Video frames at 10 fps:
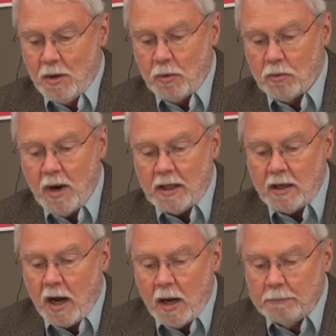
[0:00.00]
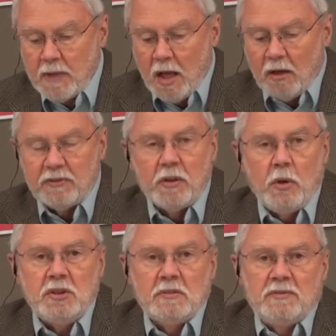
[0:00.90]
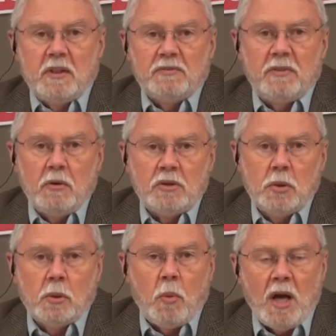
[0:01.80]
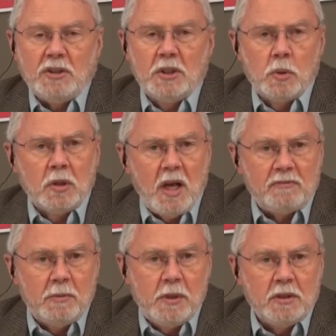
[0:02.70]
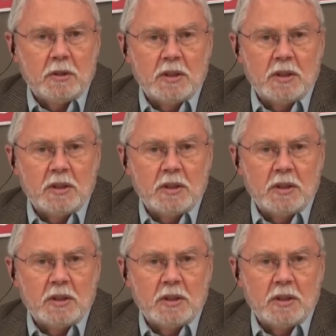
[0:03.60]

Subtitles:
Well, great. For those of the folks who are watching who are not familiar,